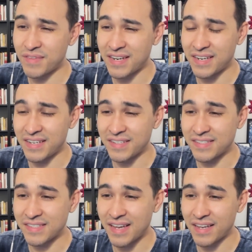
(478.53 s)
that it
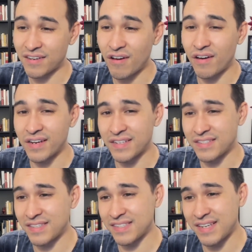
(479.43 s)
is, and on
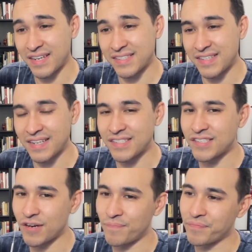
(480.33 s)
into this next set.
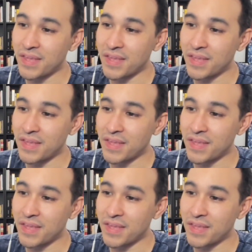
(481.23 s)
So,